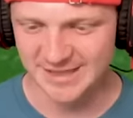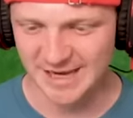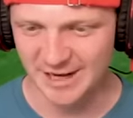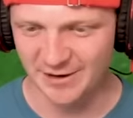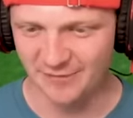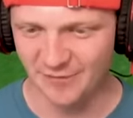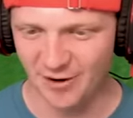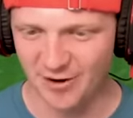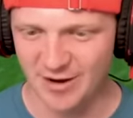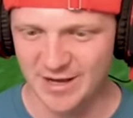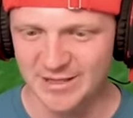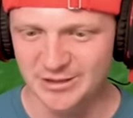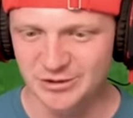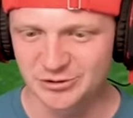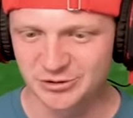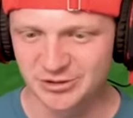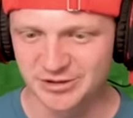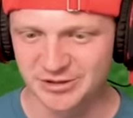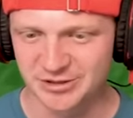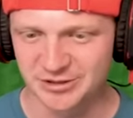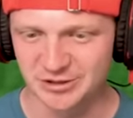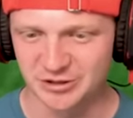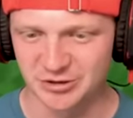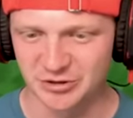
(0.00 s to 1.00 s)
kind of our
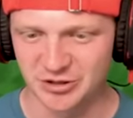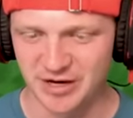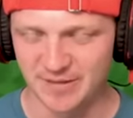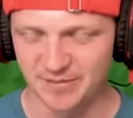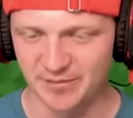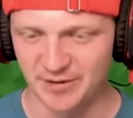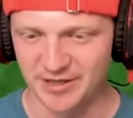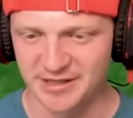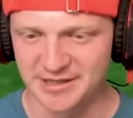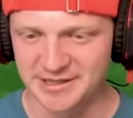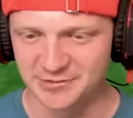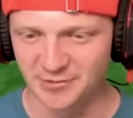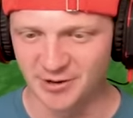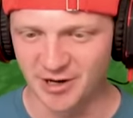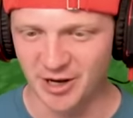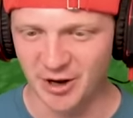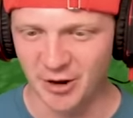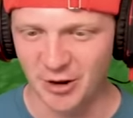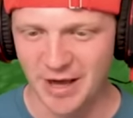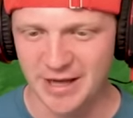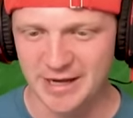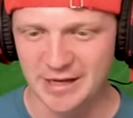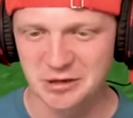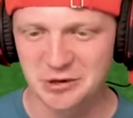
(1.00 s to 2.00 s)
entrance to the trampoline, so we can
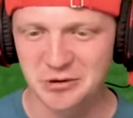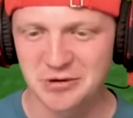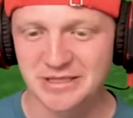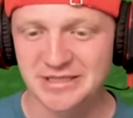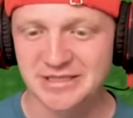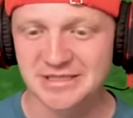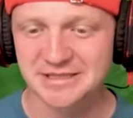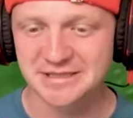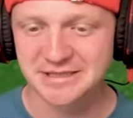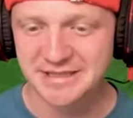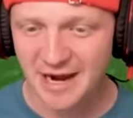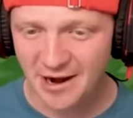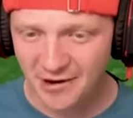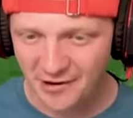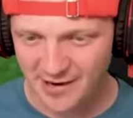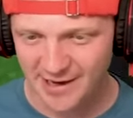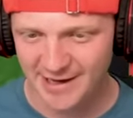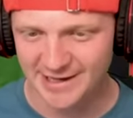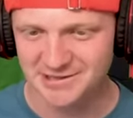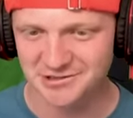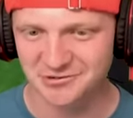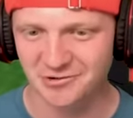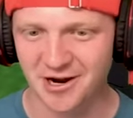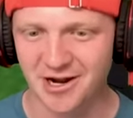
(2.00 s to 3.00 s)
go ahead and do a
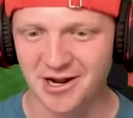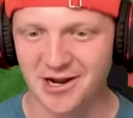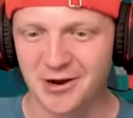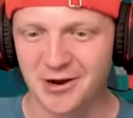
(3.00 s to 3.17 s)
staircase right